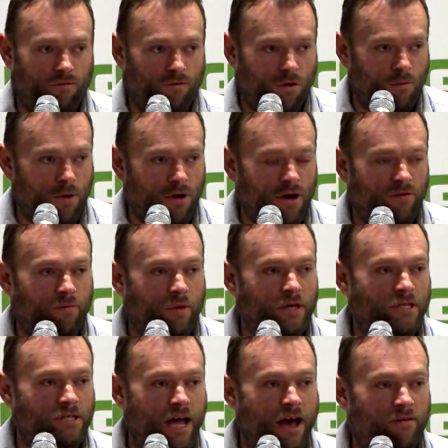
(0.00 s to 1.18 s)
former
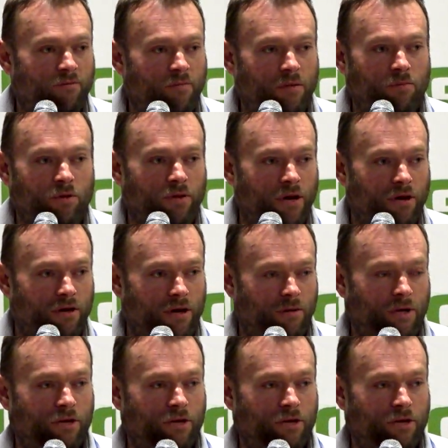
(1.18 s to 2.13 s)
government staff people that are going to